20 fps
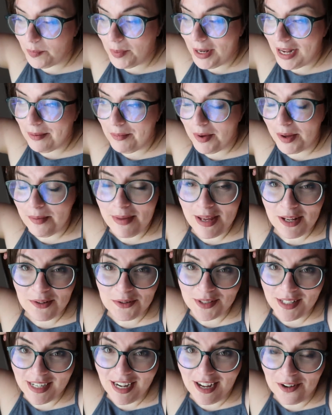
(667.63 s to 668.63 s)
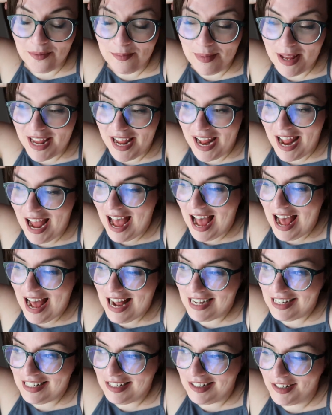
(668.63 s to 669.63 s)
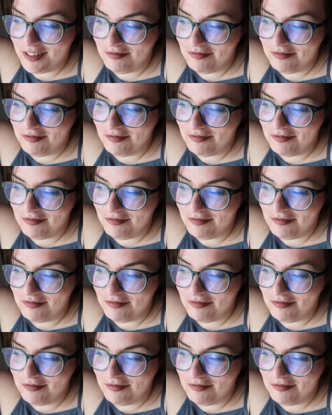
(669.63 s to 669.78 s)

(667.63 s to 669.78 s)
spilling my meals down me and